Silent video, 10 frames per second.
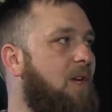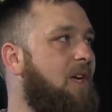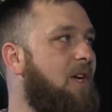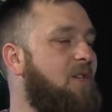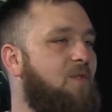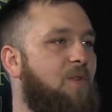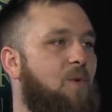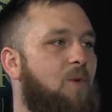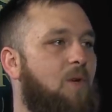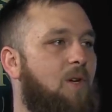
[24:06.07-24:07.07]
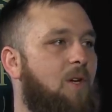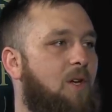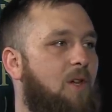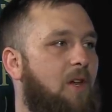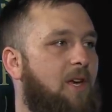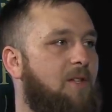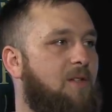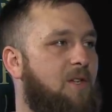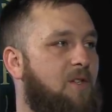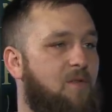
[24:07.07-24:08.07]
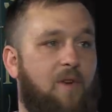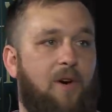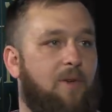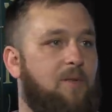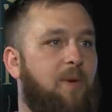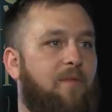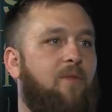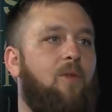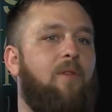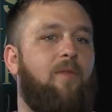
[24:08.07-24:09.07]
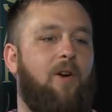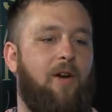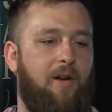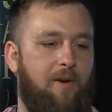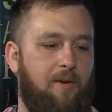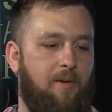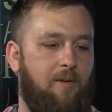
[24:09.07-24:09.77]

And I just feel like it's just very respectful and very